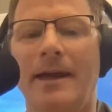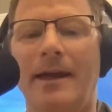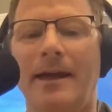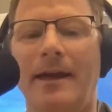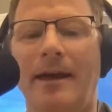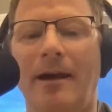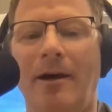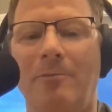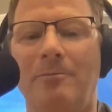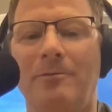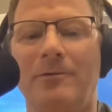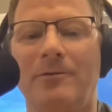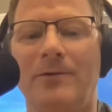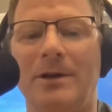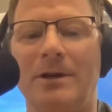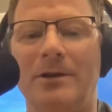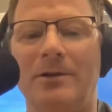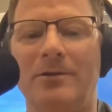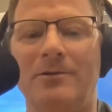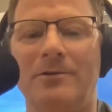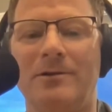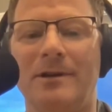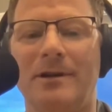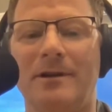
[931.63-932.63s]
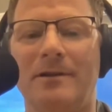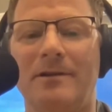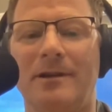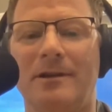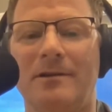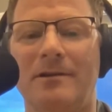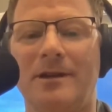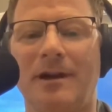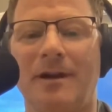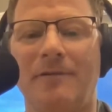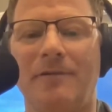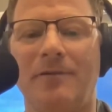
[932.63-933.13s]
help reduce the
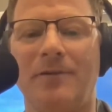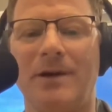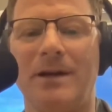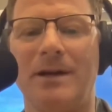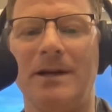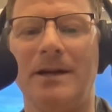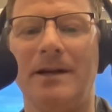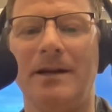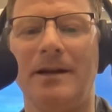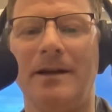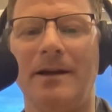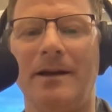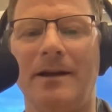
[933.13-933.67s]
suffering.